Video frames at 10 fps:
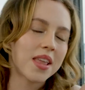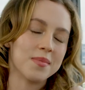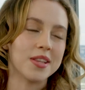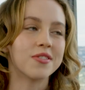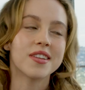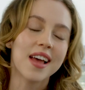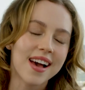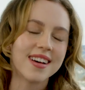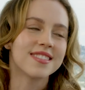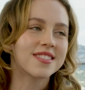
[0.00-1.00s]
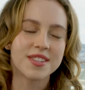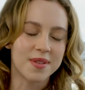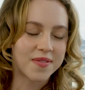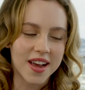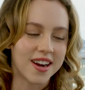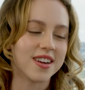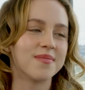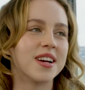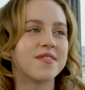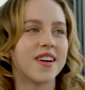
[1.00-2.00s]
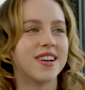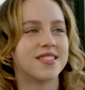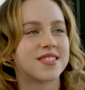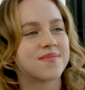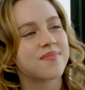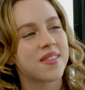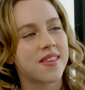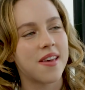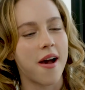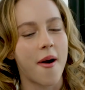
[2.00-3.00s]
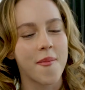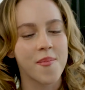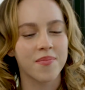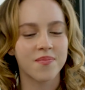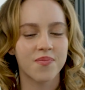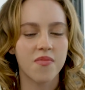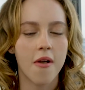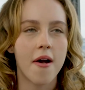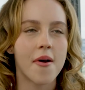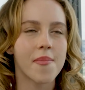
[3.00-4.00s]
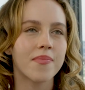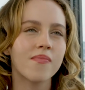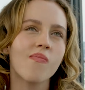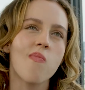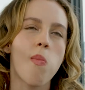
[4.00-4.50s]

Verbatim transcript: yeah, you didn't ask. To be fair, in my defense, yeah. Um.